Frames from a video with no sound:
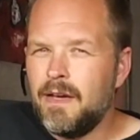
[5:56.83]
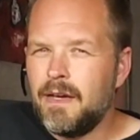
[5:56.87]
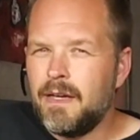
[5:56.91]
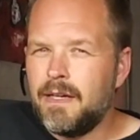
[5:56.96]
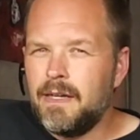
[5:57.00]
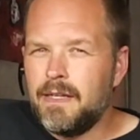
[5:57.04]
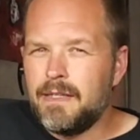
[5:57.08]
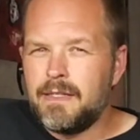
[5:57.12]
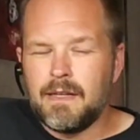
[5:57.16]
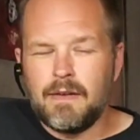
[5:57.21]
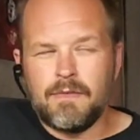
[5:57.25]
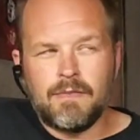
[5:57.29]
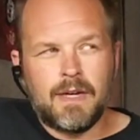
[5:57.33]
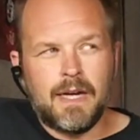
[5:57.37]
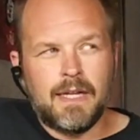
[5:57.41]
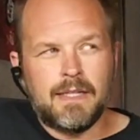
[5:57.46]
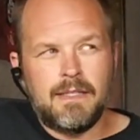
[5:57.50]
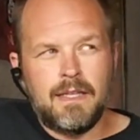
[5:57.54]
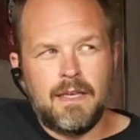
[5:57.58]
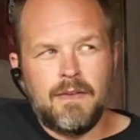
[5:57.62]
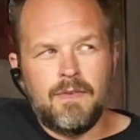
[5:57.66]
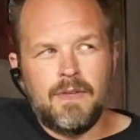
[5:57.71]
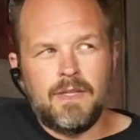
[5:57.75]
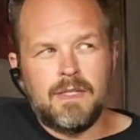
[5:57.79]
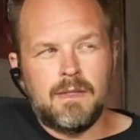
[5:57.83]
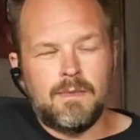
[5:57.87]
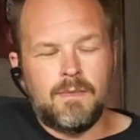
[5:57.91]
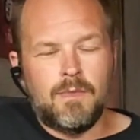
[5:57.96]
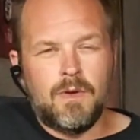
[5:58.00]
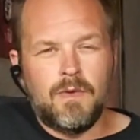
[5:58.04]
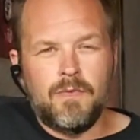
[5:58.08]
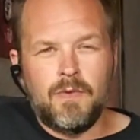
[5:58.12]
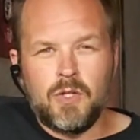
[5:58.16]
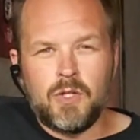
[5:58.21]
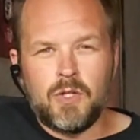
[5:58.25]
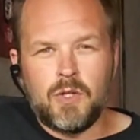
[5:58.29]
Because I've got TVs and
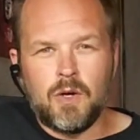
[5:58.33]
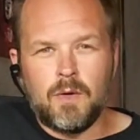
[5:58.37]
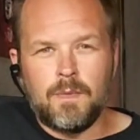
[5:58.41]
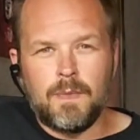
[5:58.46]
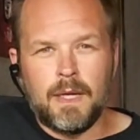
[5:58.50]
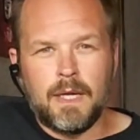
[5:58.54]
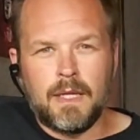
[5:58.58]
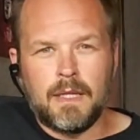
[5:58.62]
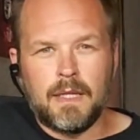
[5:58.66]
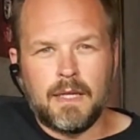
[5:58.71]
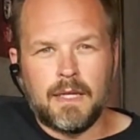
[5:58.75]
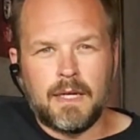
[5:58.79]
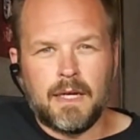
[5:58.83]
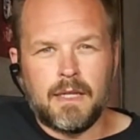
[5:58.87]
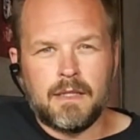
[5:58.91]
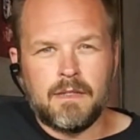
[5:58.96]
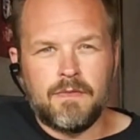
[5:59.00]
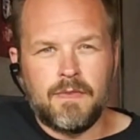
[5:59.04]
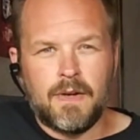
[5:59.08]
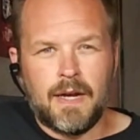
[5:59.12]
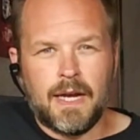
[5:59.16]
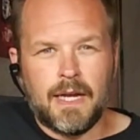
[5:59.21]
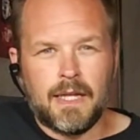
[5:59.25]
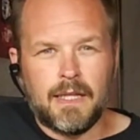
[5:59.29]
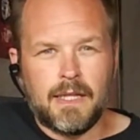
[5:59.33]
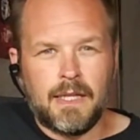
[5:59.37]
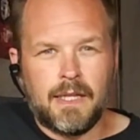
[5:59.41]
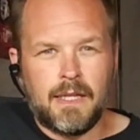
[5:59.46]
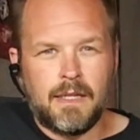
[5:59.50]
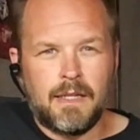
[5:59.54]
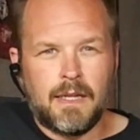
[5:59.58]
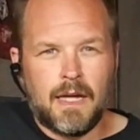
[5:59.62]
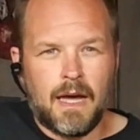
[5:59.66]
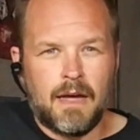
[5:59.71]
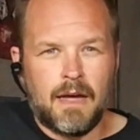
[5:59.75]
movies showing me Klingons violent.